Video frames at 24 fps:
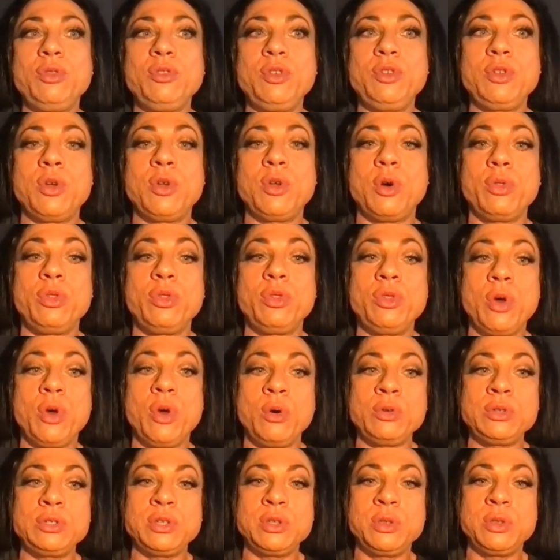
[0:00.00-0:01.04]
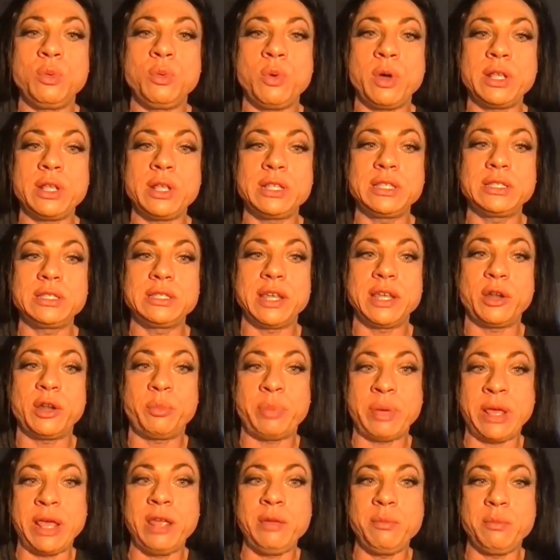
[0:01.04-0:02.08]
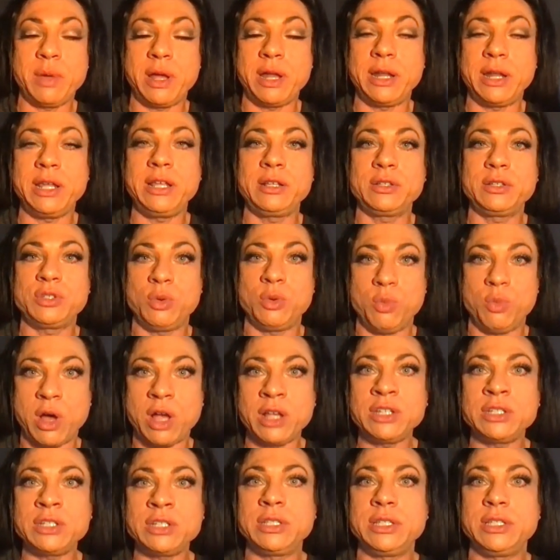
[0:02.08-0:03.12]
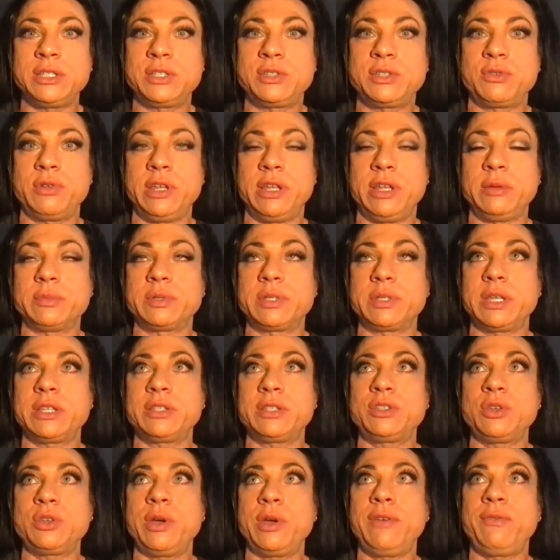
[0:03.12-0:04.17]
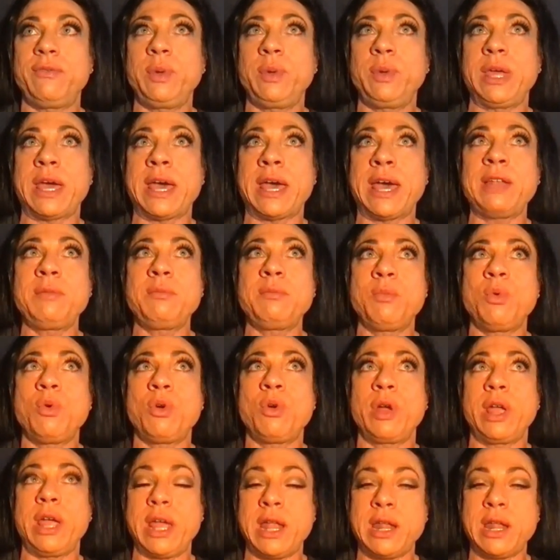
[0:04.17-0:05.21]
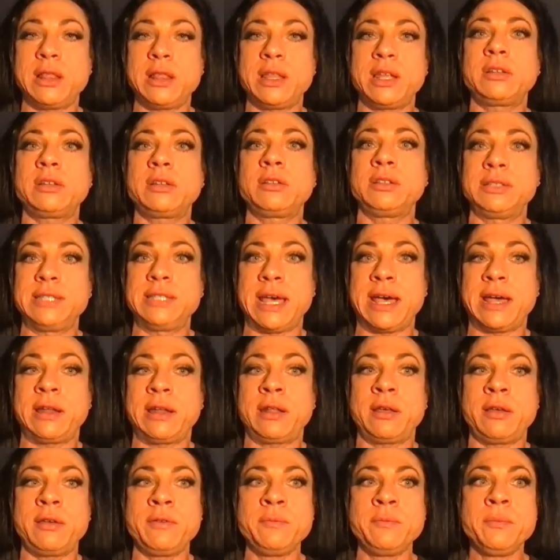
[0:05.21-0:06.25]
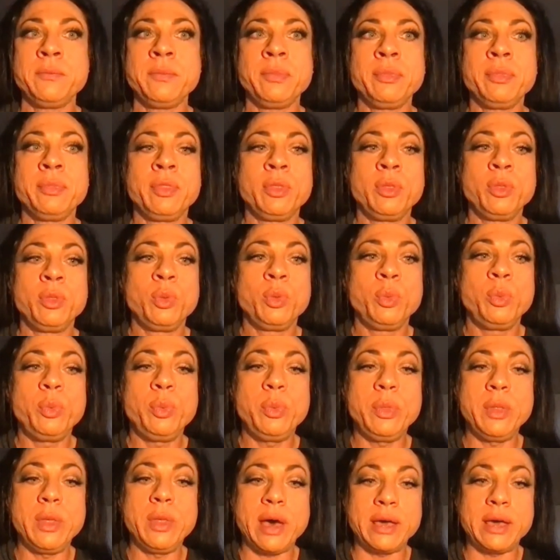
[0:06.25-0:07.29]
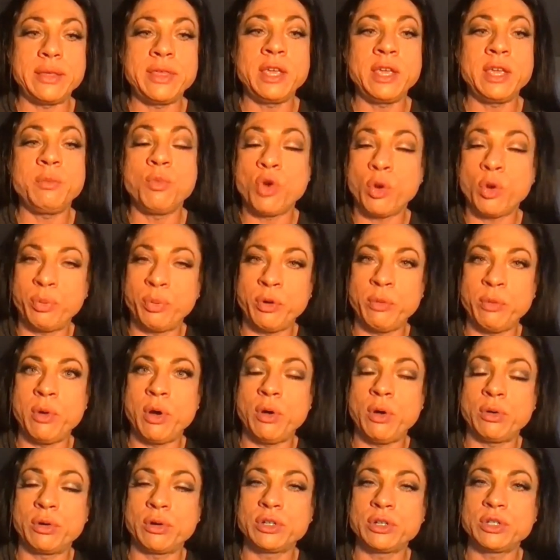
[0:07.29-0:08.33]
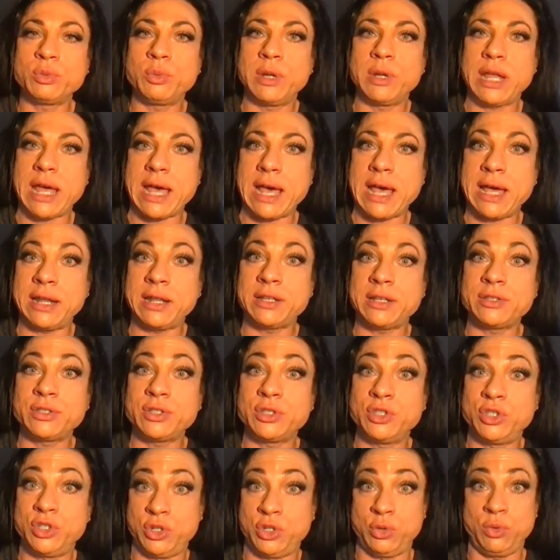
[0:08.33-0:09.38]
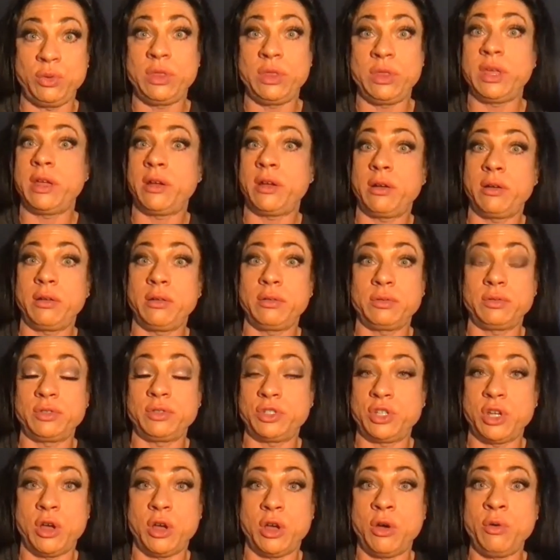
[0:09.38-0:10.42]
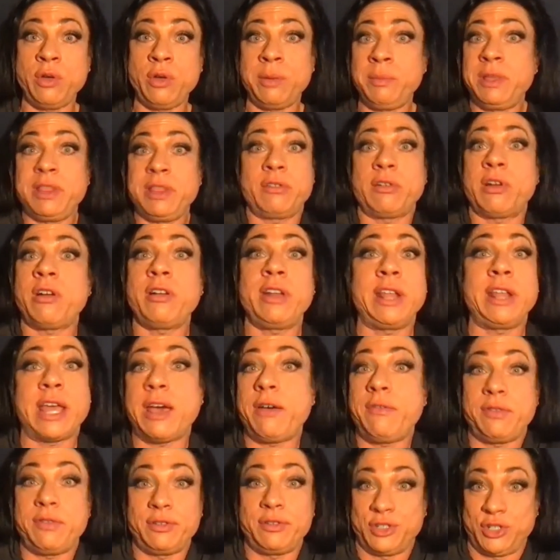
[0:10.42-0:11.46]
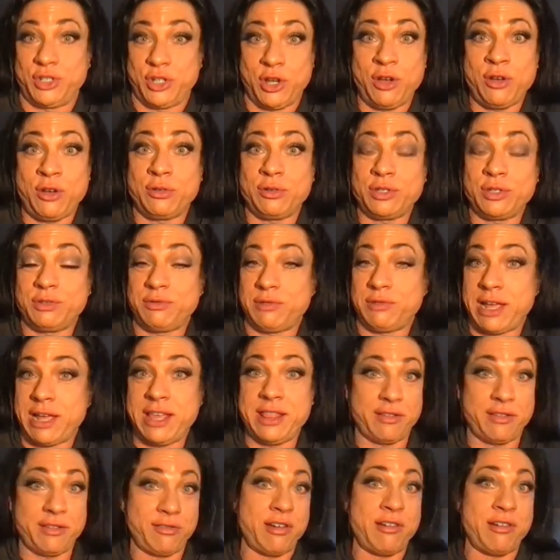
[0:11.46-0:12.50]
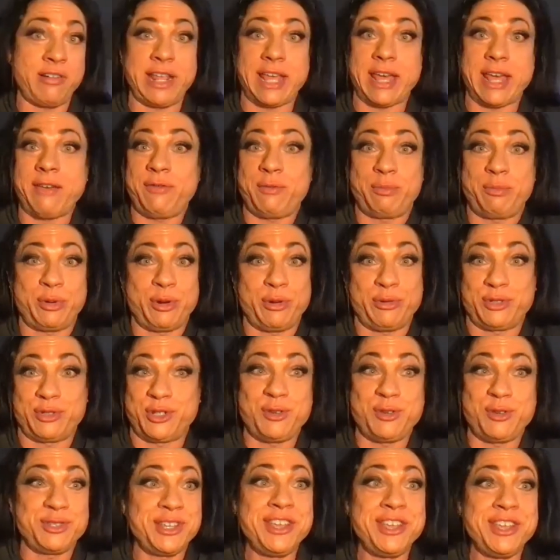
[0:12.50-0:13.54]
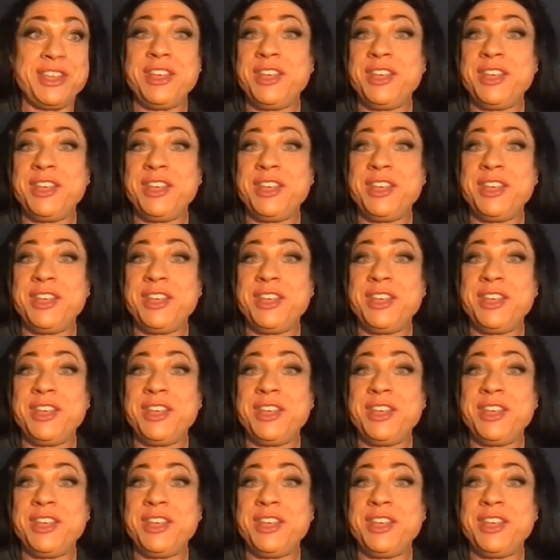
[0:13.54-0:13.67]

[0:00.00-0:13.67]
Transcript: you know, those are the ones that are paying money to watch these streams. And so if we had more analytical data, I think more promoters would add us to their show. I mean, they're already having shows, right? They're already having pro shows.